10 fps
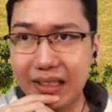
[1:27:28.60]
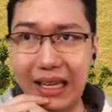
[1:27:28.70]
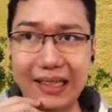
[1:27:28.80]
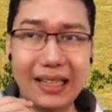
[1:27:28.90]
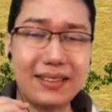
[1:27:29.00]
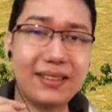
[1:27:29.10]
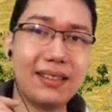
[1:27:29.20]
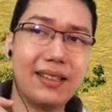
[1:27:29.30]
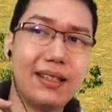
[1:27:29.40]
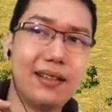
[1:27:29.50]
And that's
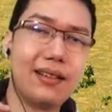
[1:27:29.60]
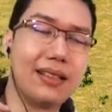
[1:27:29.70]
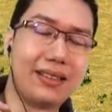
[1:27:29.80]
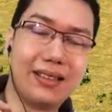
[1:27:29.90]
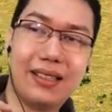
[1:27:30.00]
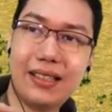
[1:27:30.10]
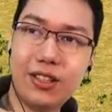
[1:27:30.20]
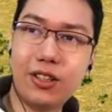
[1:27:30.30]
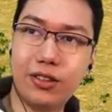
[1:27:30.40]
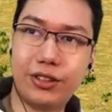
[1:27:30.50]
it, that's
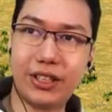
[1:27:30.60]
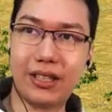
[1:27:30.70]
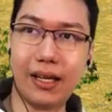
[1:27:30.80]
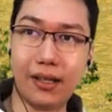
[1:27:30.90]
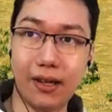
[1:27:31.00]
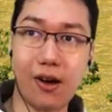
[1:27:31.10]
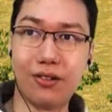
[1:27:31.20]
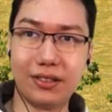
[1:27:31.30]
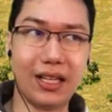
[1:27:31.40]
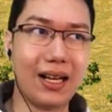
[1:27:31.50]
not just a
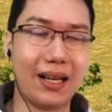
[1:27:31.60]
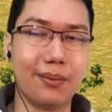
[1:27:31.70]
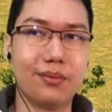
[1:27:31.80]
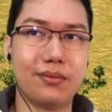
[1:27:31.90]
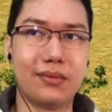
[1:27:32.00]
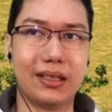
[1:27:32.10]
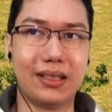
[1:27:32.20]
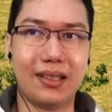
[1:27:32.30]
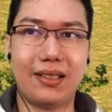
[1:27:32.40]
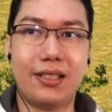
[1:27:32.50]
long time.
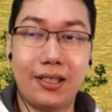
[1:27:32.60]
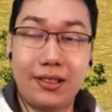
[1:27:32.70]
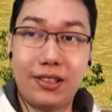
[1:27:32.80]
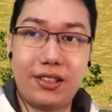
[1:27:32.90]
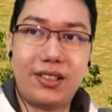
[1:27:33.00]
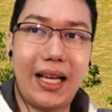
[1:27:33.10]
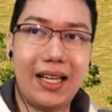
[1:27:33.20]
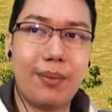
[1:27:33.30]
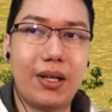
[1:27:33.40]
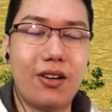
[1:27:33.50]
It, it doesn't just
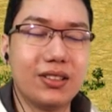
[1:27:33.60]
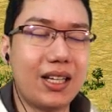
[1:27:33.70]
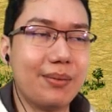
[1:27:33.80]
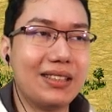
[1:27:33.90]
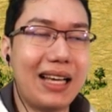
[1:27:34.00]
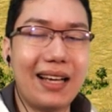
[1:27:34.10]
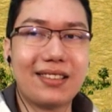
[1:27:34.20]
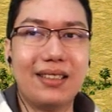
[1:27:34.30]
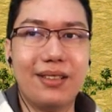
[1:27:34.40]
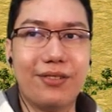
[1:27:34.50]
take up a long time. It's
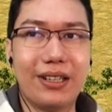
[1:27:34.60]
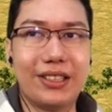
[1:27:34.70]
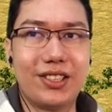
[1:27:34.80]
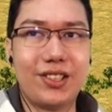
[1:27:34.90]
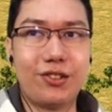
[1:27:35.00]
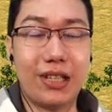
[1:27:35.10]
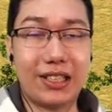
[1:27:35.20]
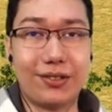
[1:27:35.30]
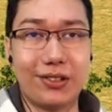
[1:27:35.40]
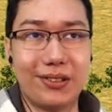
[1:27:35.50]
actually very
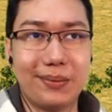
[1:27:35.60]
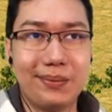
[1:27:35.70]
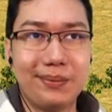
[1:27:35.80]
stressful.